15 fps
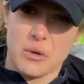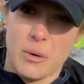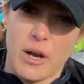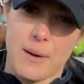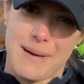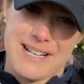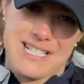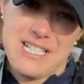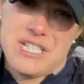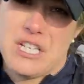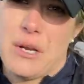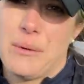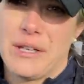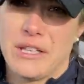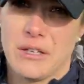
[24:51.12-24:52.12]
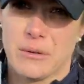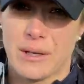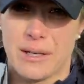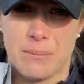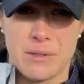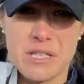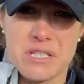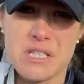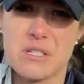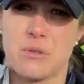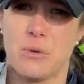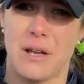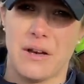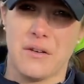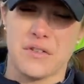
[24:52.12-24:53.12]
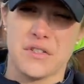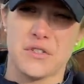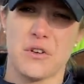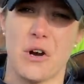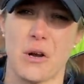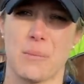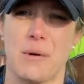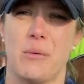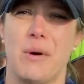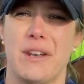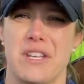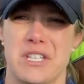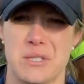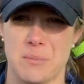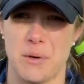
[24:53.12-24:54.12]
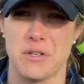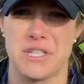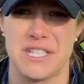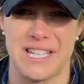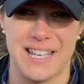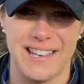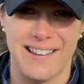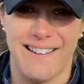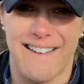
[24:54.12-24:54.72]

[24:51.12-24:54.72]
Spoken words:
know why I'm actually showing you it, because it's all out of stock, but when I spotted it,